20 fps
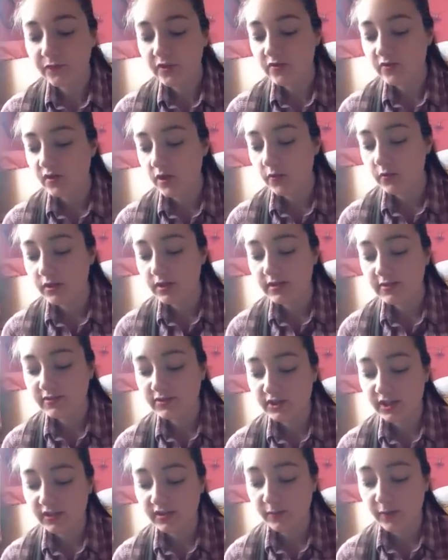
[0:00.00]
So I wanted to
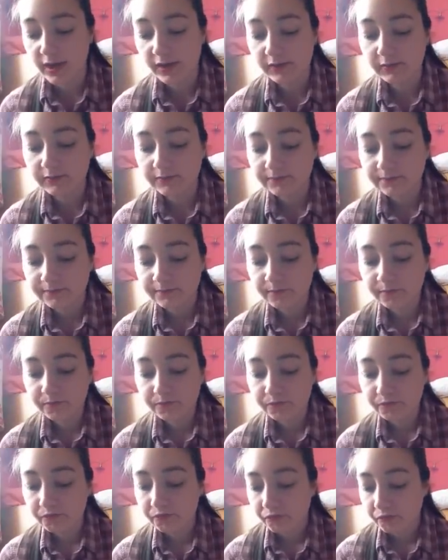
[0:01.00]
check them out.
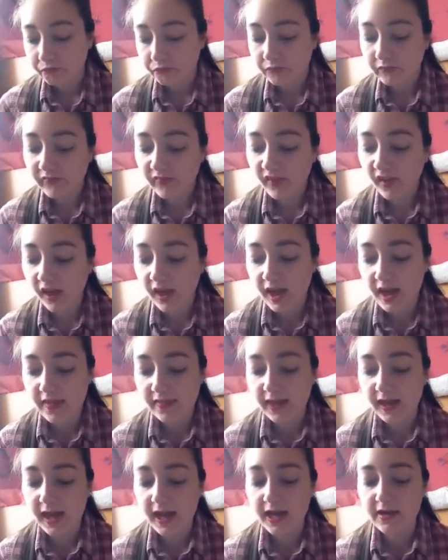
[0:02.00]

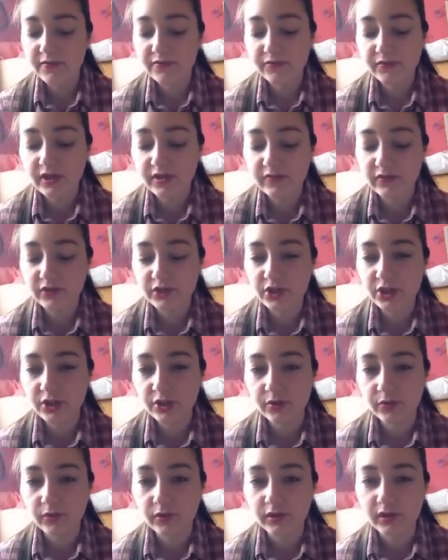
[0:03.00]
And they had free for
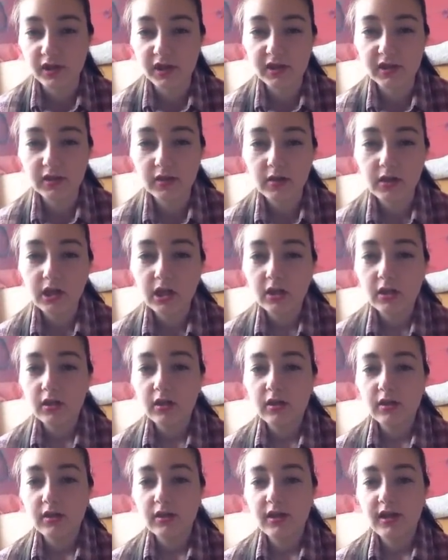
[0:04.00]
two on like
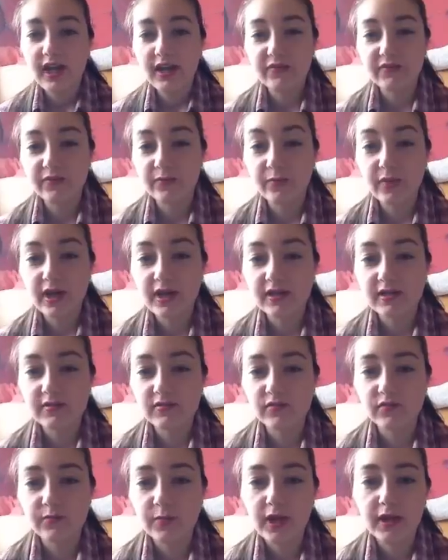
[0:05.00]
every
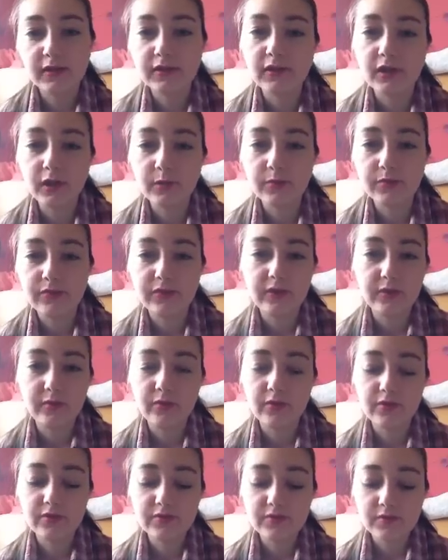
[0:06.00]
brand of makeup there
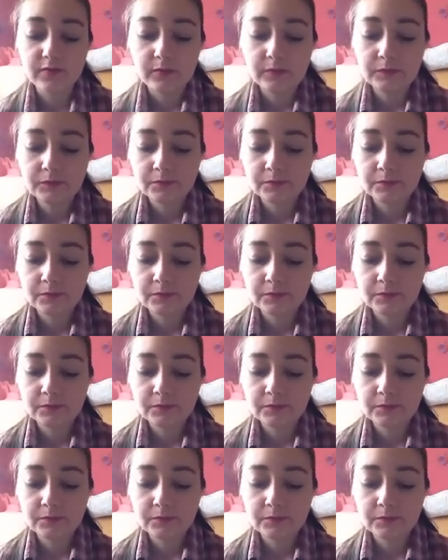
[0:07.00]
was.